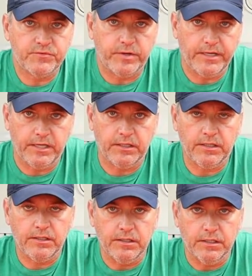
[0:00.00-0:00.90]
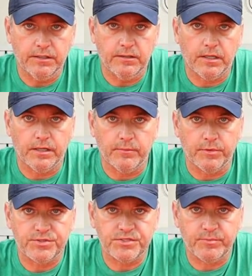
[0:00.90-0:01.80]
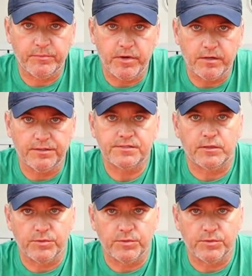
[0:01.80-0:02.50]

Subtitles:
training in emergency preparedness. I